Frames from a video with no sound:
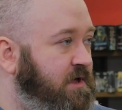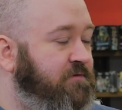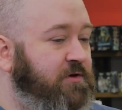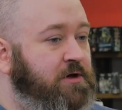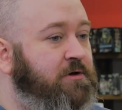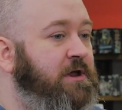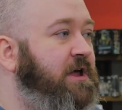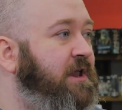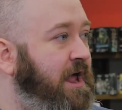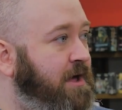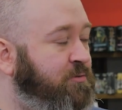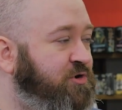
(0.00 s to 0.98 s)
If a unit can
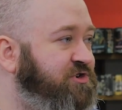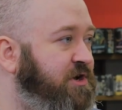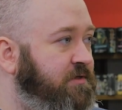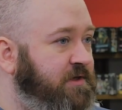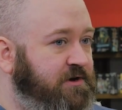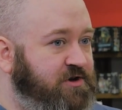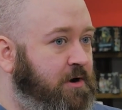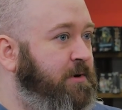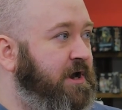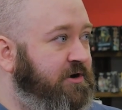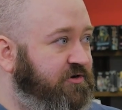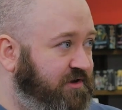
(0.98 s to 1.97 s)
ambush in, think
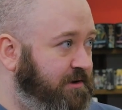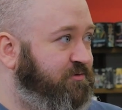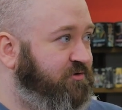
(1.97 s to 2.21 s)
Terminator, Steep